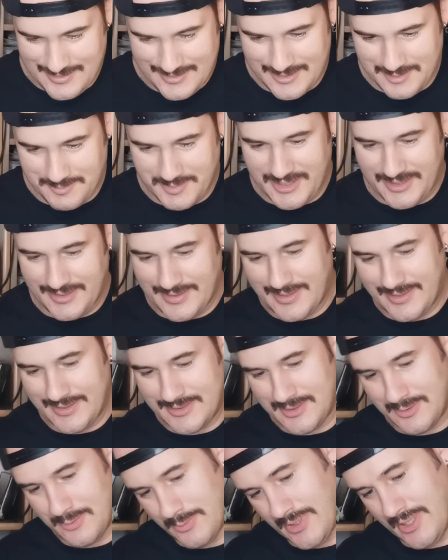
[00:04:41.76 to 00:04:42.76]
something
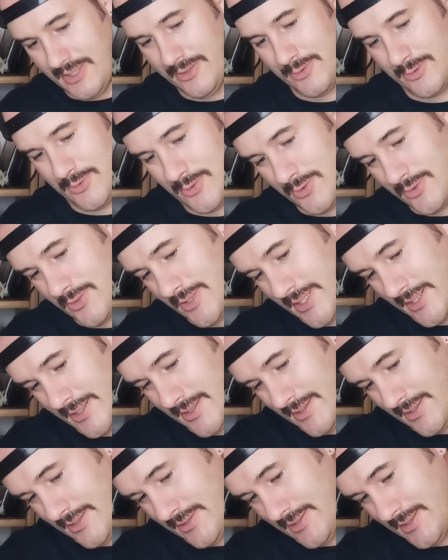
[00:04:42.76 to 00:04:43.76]
nice. Well, you saw
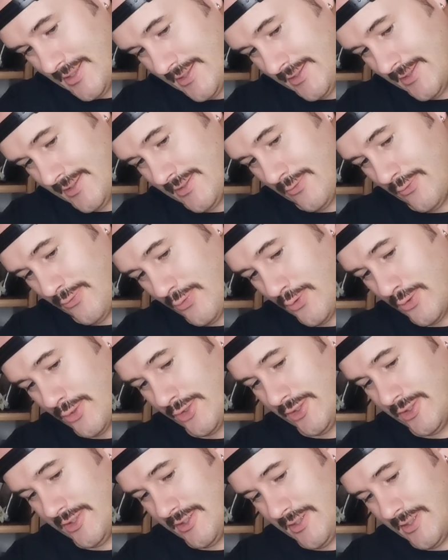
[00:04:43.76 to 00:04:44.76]
that it says
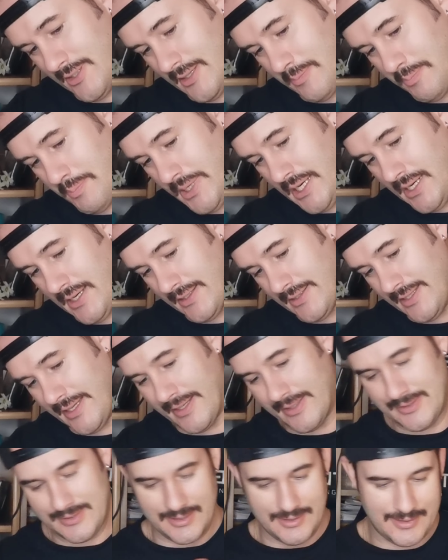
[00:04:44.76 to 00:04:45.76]
forged and billet
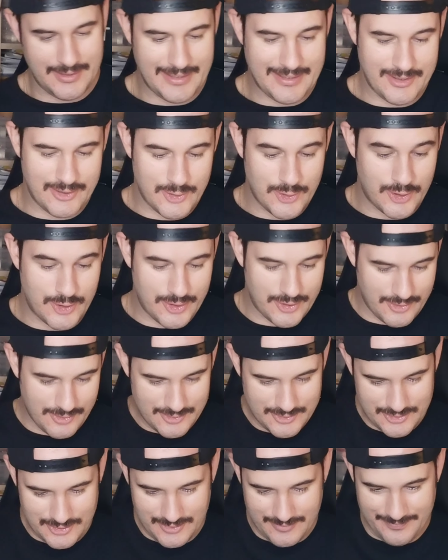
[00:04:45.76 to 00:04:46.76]
engine
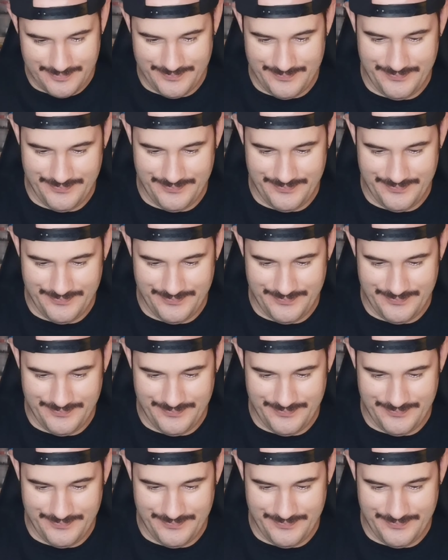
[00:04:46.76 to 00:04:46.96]
internals,